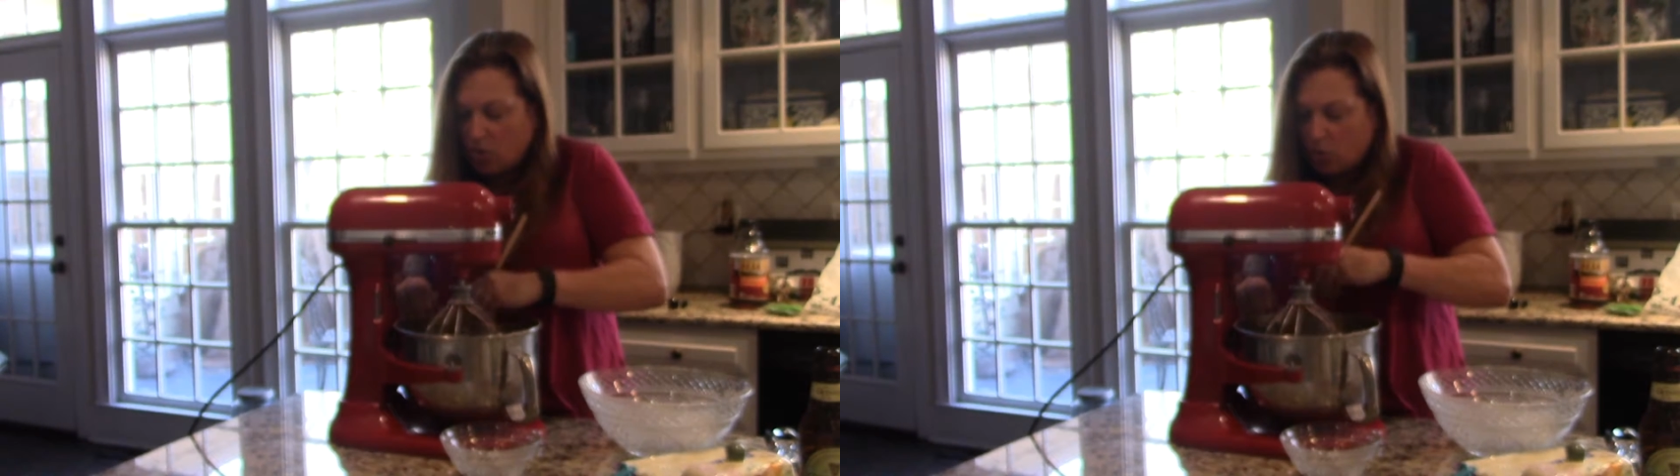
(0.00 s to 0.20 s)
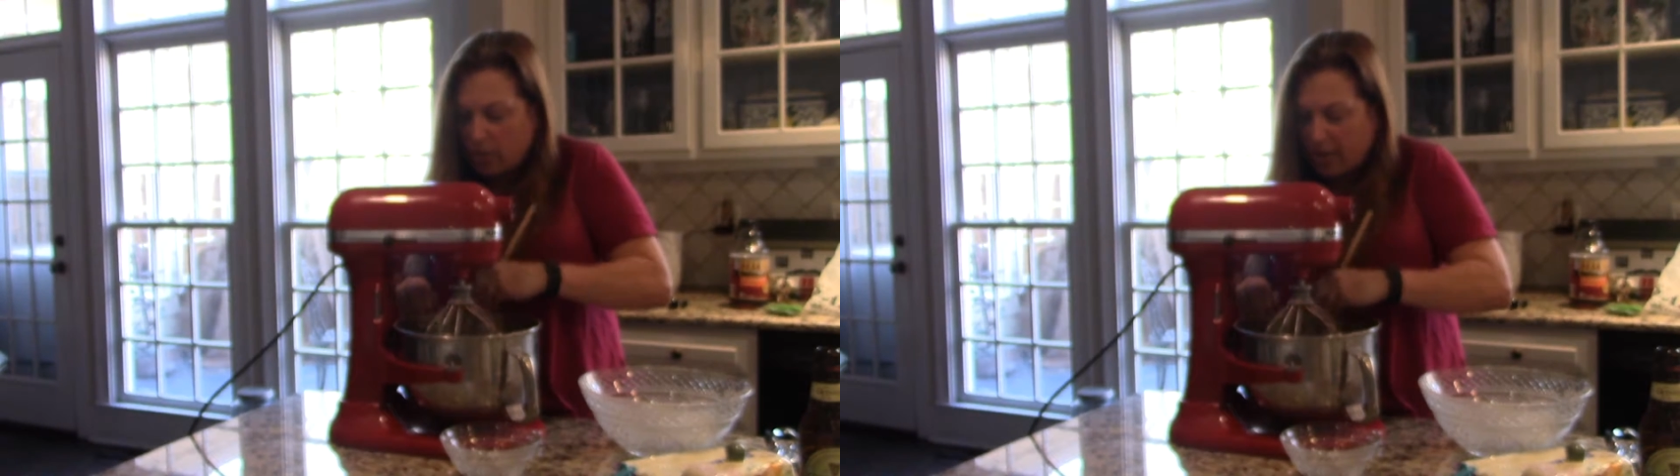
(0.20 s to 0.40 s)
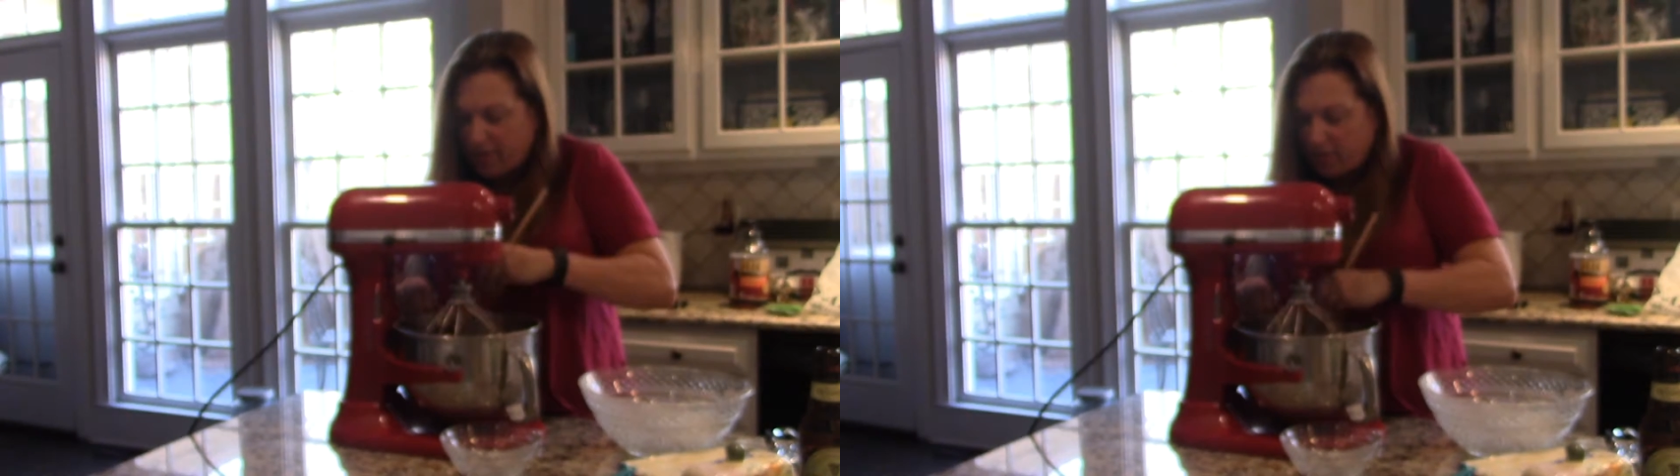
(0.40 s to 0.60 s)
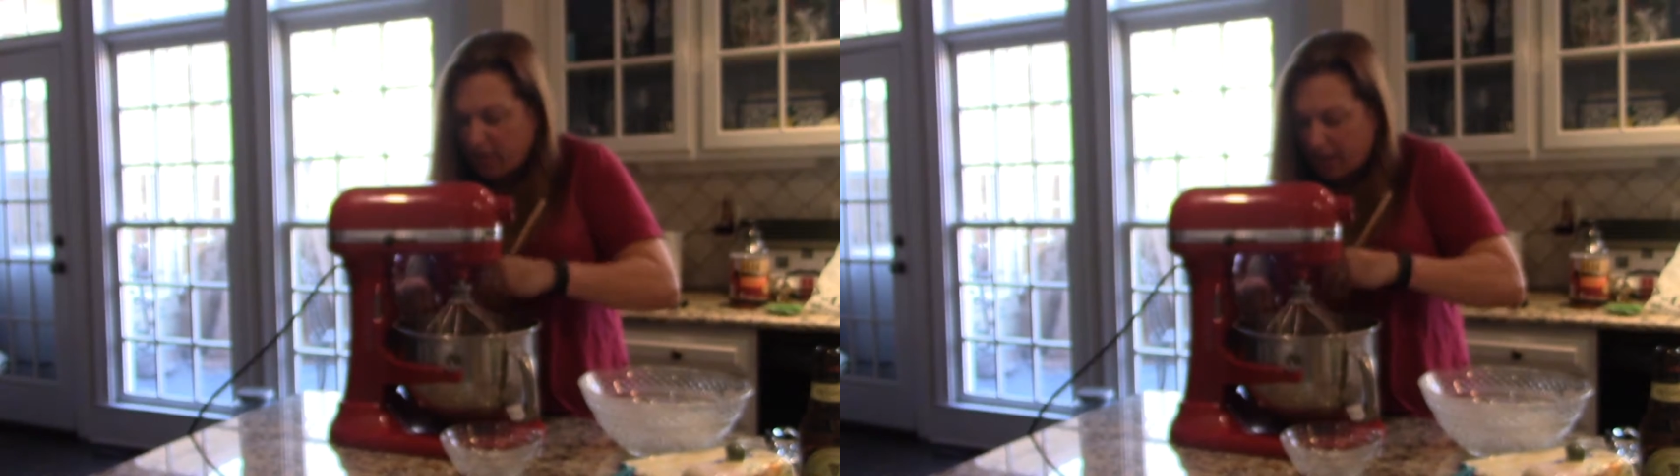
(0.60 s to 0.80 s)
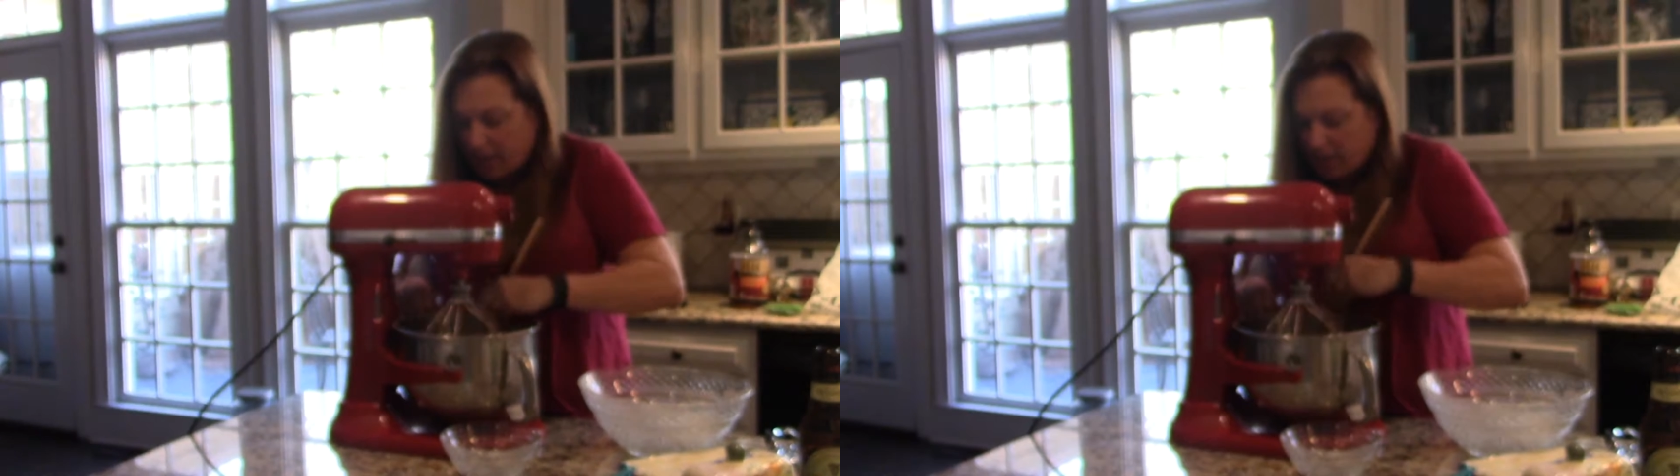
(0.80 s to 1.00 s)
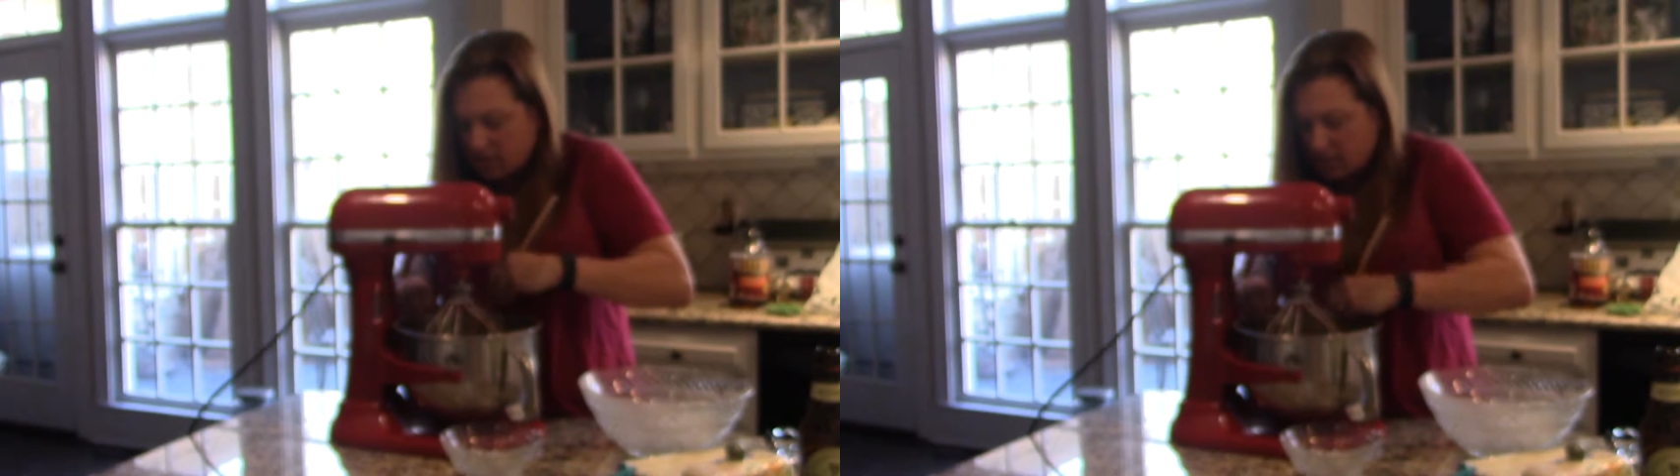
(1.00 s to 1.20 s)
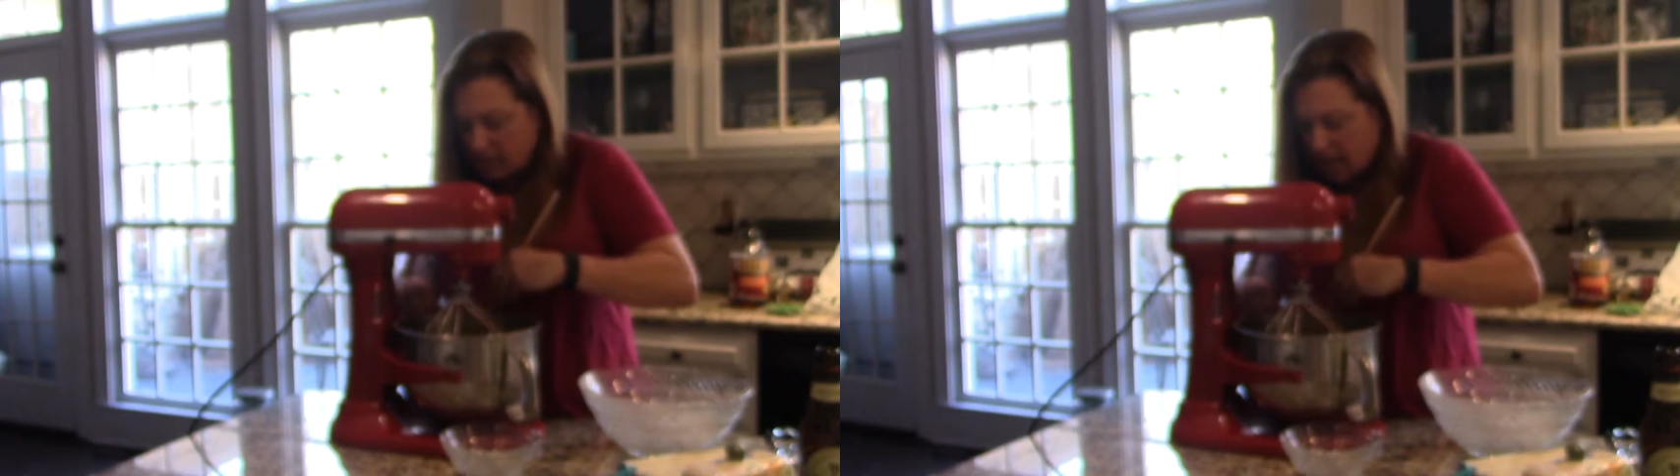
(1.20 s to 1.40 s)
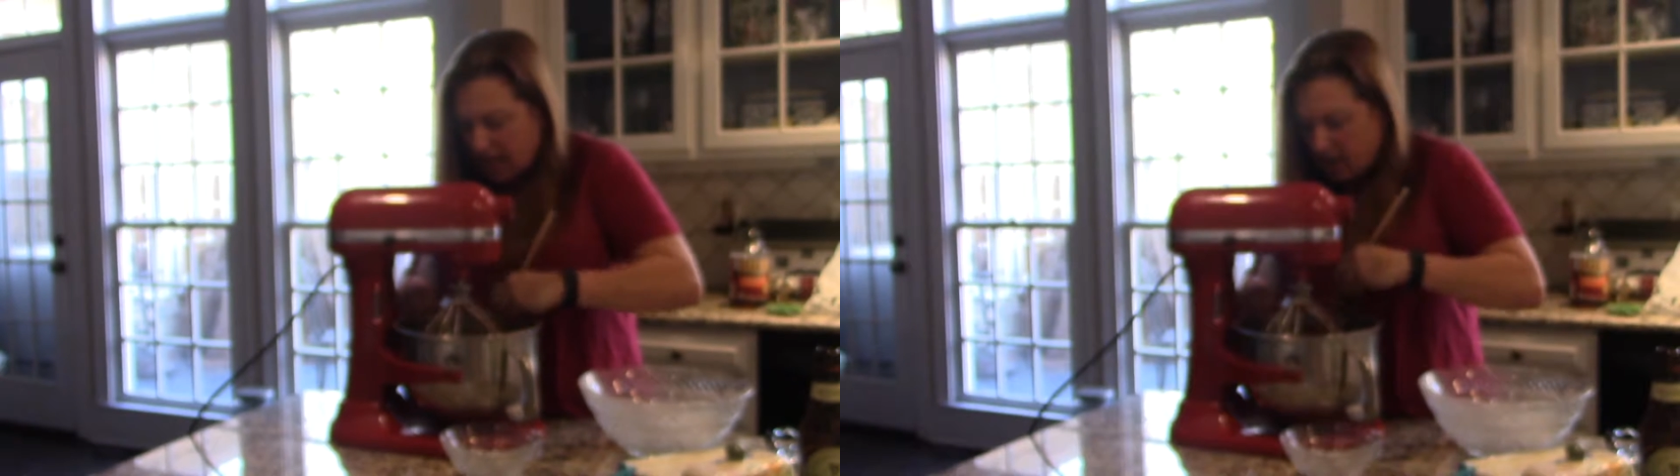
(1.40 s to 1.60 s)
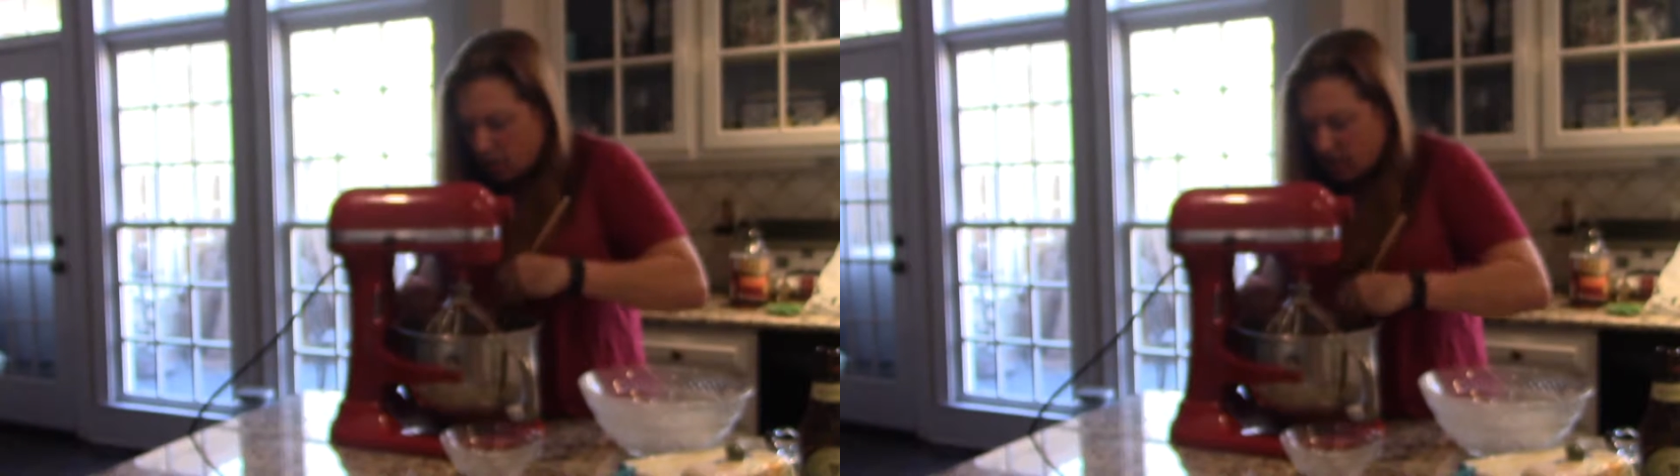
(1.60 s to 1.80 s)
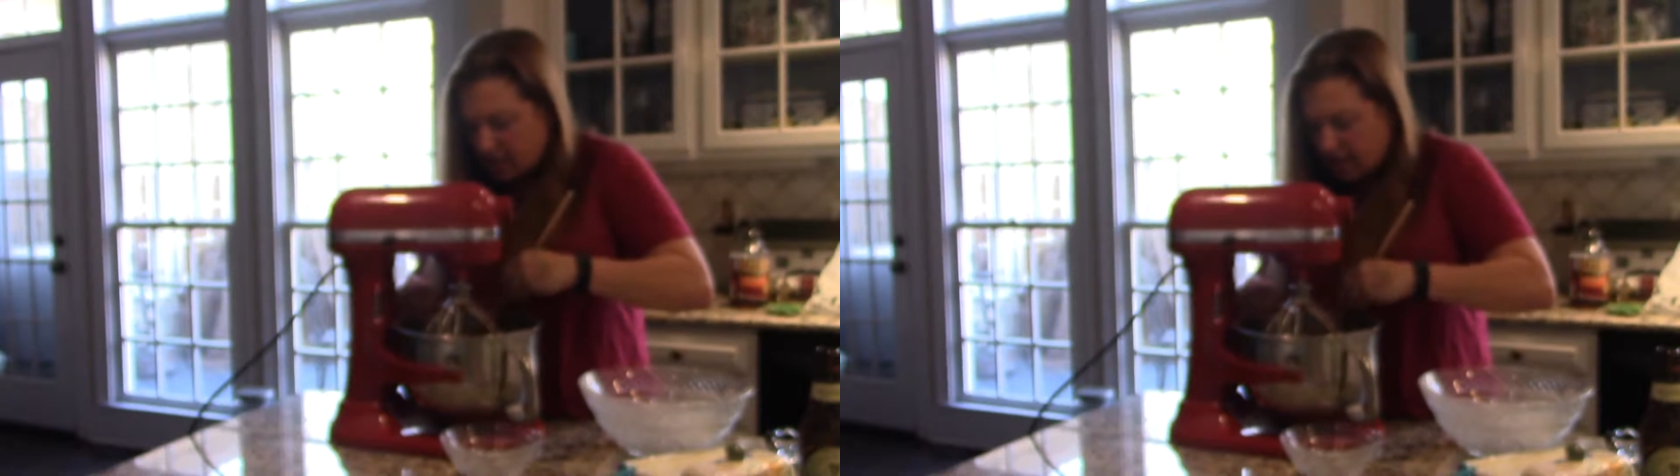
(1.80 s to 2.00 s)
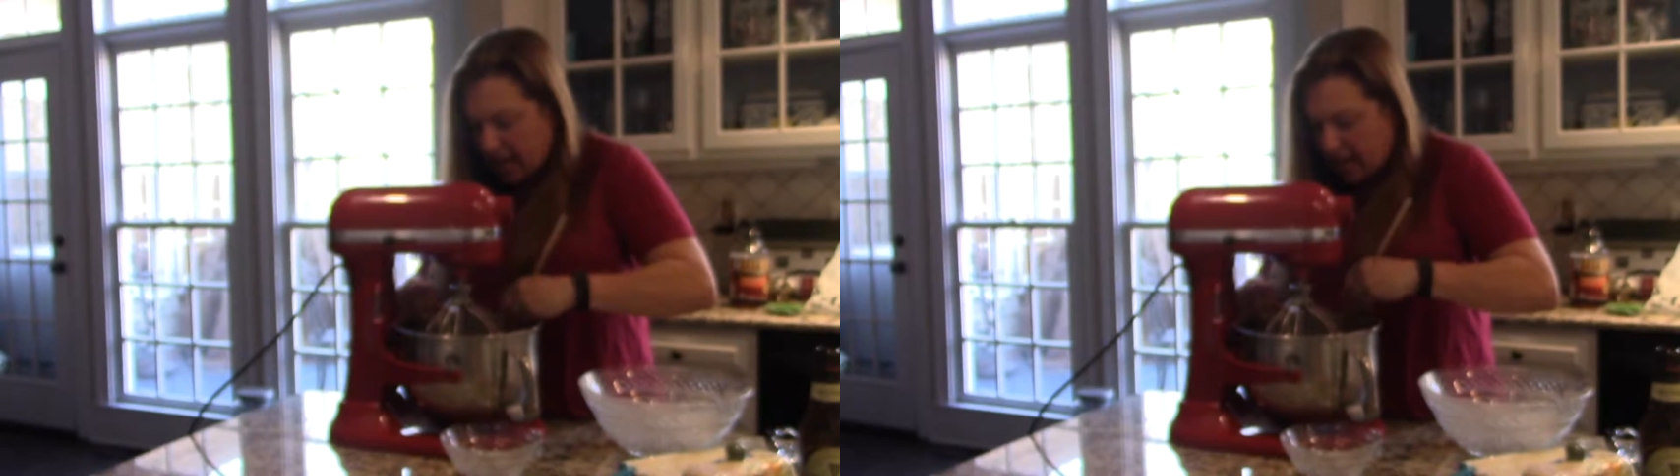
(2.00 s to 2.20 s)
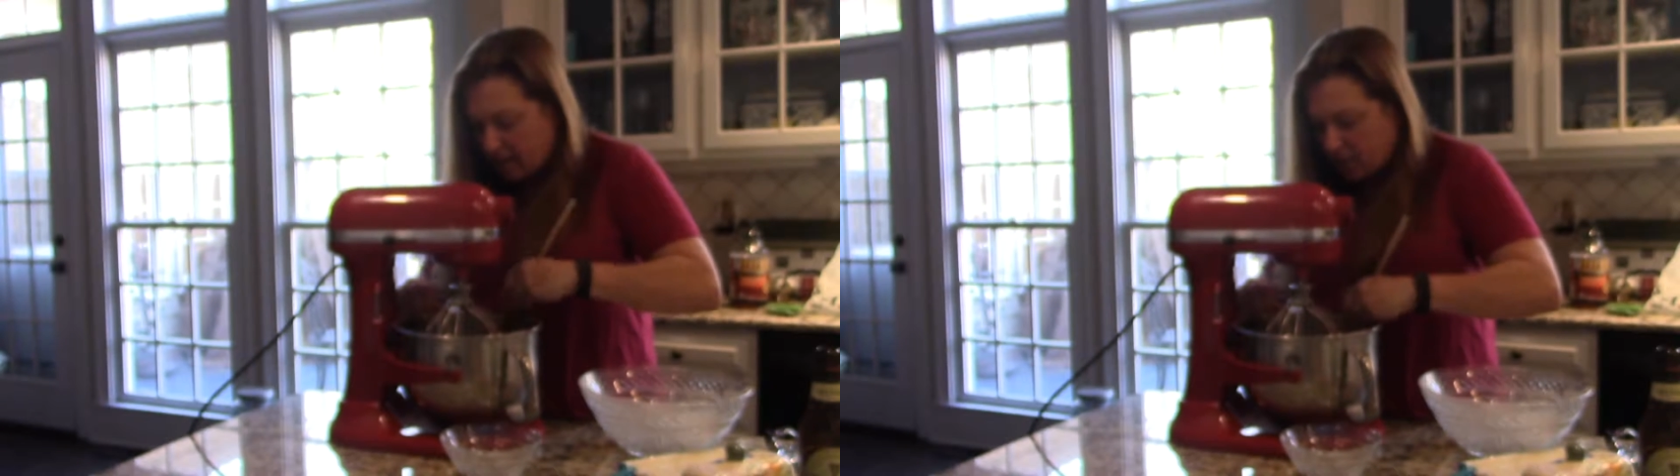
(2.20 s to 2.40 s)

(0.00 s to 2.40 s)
whatever came to the side and wasn't able,